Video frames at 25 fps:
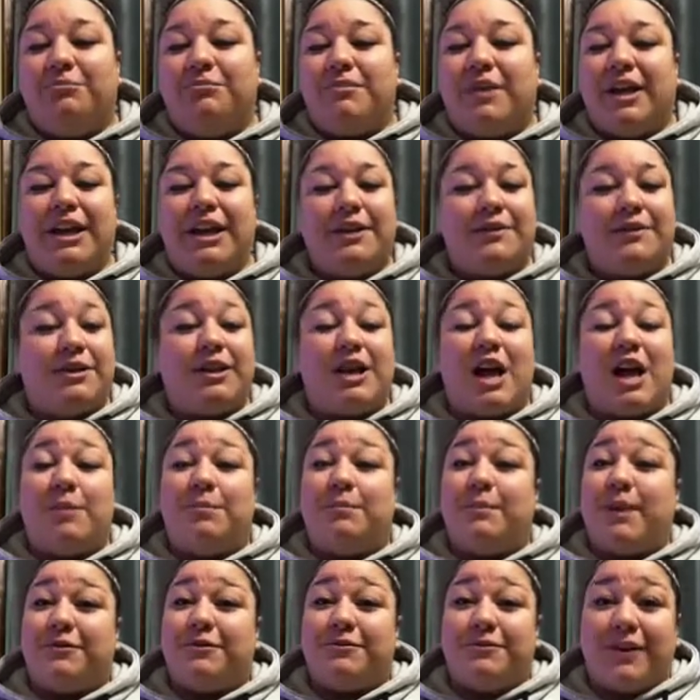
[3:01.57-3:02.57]
And even a couple
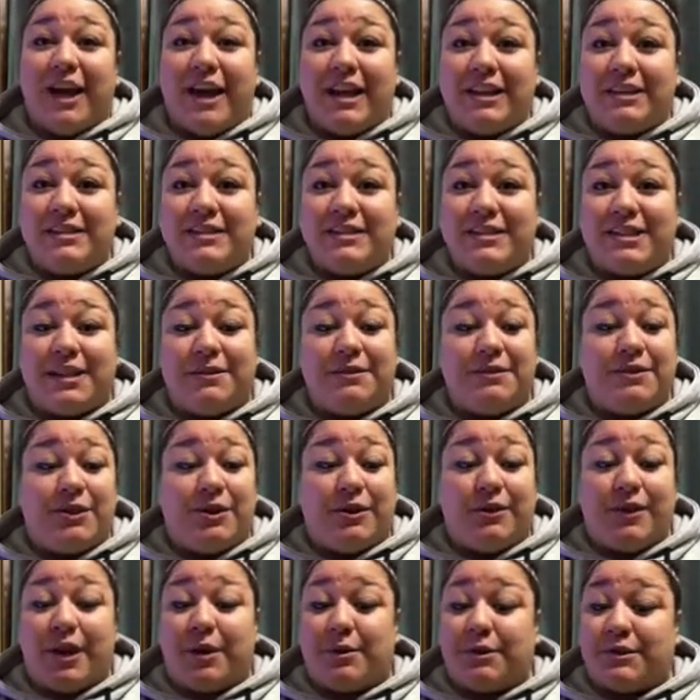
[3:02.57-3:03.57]
of my friends, even though
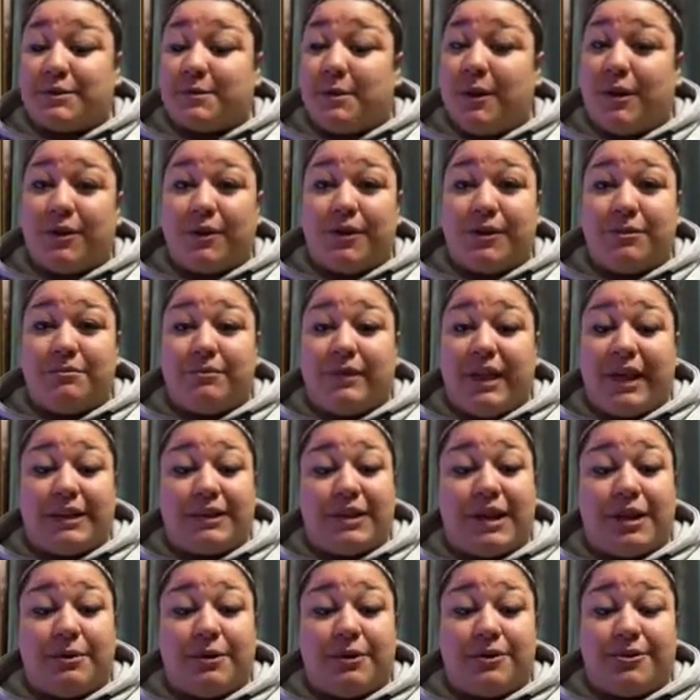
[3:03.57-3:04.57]
they were smaller than,
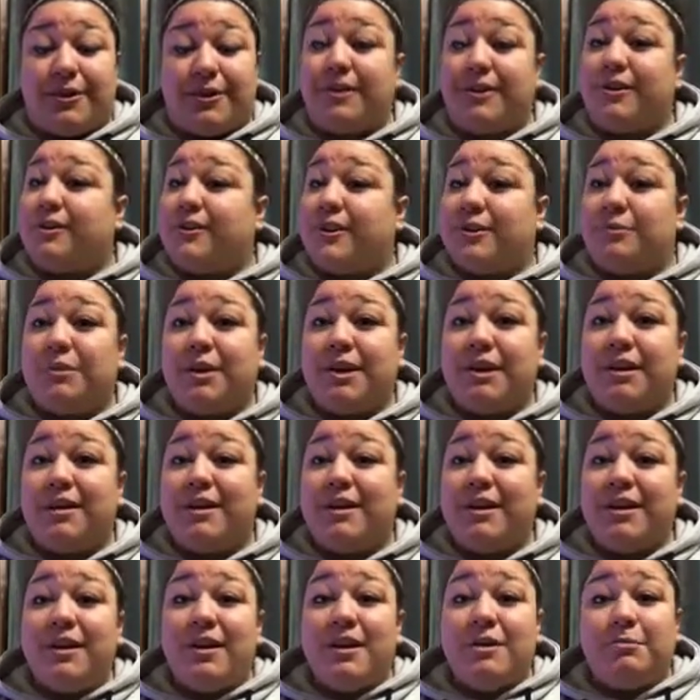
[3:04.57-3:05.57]
they were thinner than me,
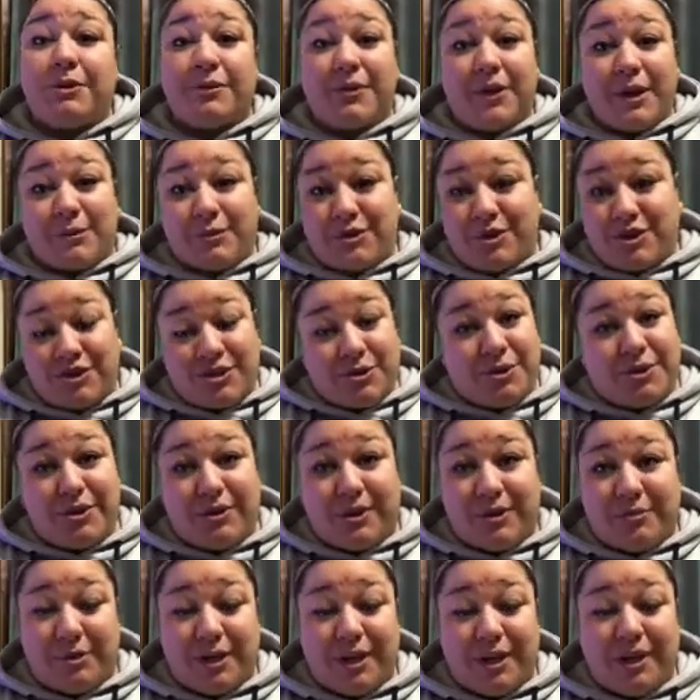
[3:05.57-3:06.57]
but they were shorter
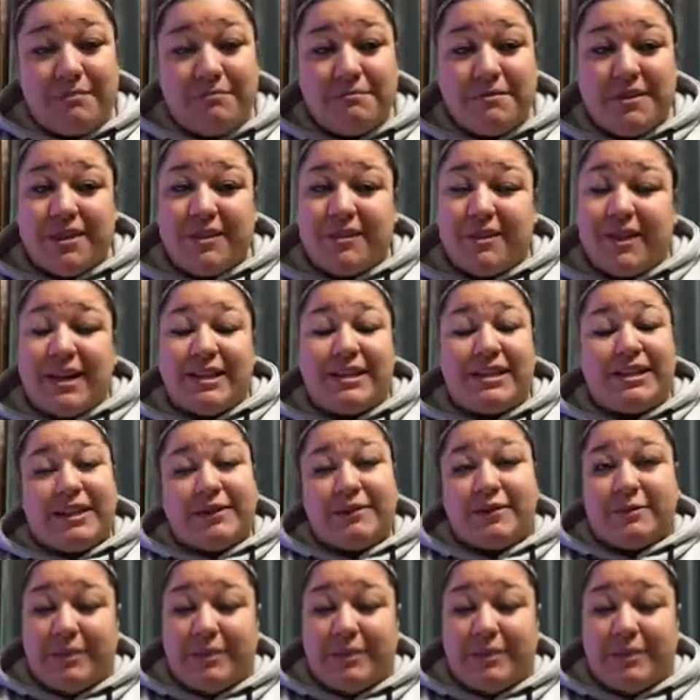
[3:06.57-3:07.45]
than me. They didn't even